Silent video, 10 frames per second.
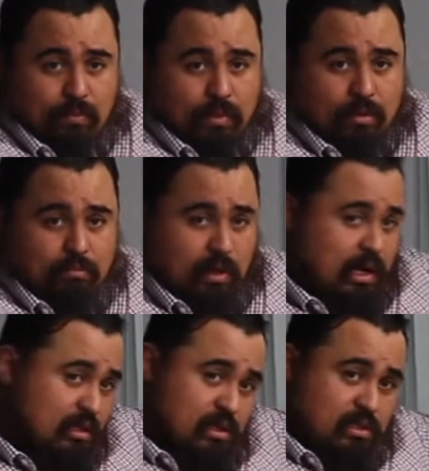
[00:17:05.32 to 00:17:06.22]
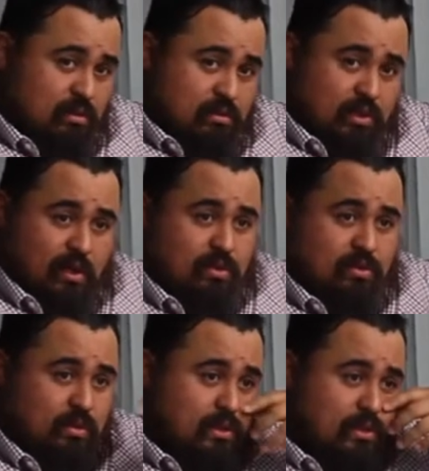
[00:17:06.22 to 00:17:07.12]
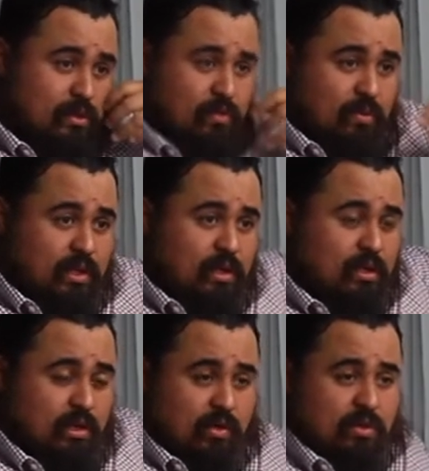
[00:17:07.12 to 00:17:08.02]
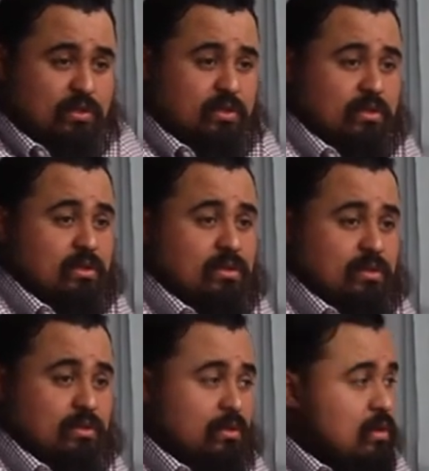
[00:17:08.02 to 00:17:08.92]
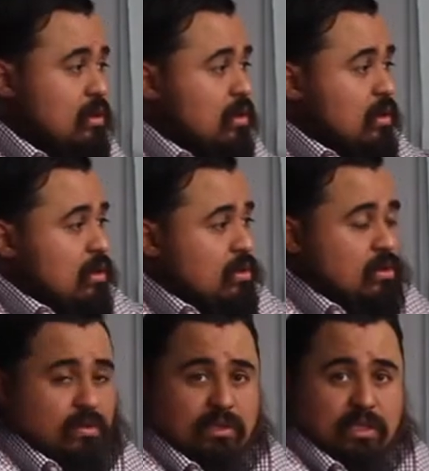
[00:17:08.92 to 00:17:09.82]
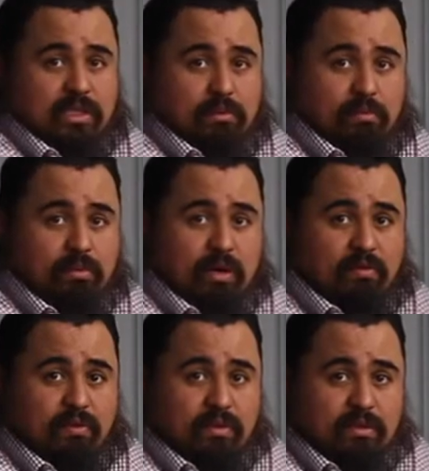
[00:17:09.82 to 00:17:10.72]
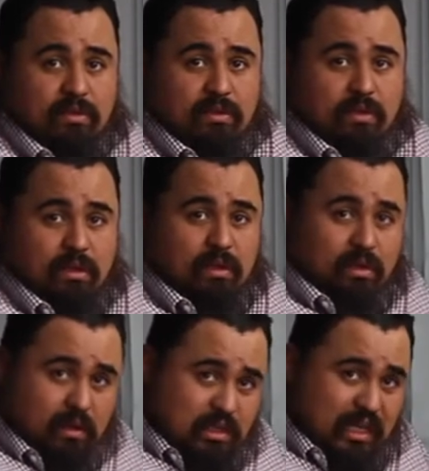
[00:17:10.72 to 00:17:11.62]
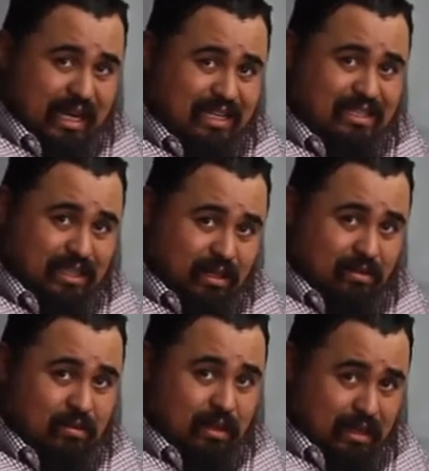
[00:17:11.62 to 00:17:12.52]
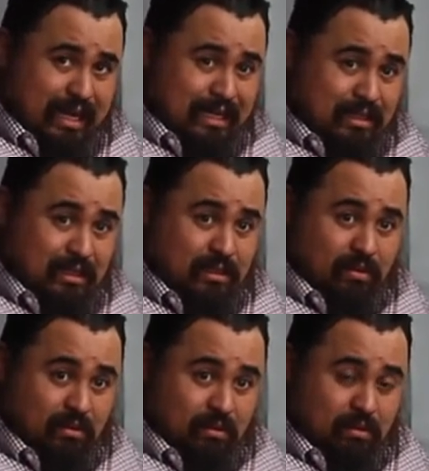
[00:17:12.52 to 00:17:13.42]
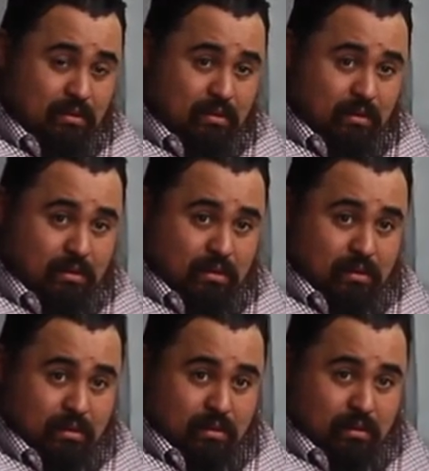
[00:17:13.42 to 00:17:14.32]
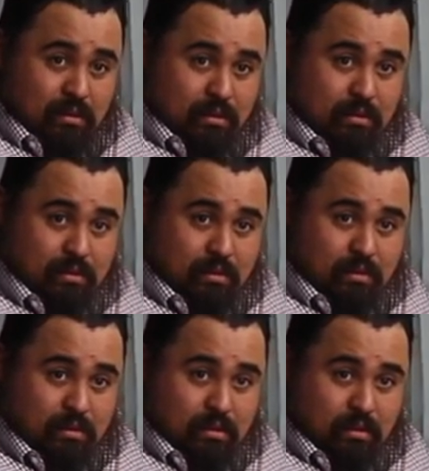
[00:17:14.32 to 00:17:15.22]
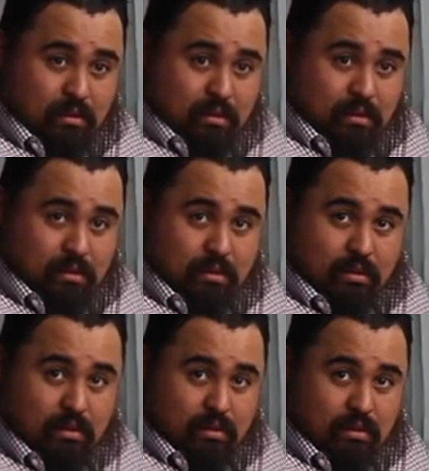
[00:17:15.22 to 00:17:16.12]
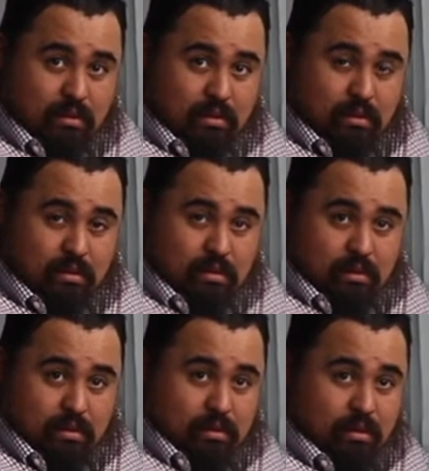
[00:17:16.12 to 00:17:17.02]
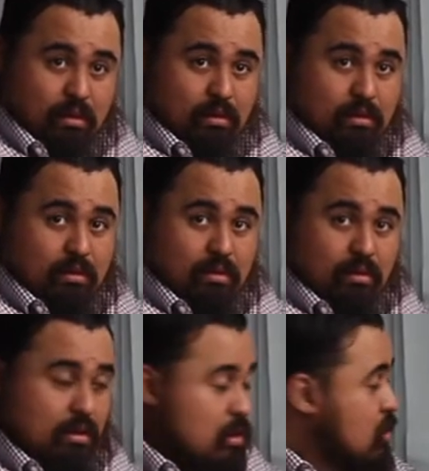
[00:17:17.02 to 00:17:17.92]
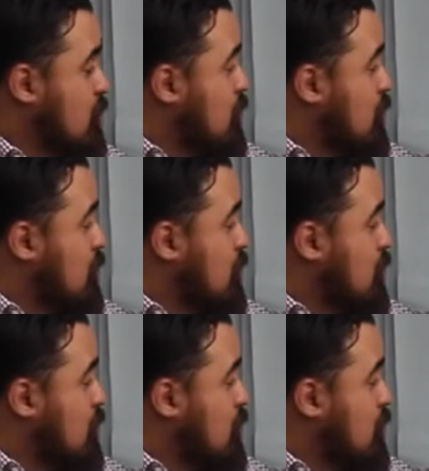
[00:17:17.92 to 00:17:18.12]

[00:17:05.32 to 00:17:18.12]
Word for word: Like, God doesn't talk to us in the way that he used to talk to the Old Testament prophets. Is the AC on? That AC's on. Mm-hmm. At 1670. Oh, okay.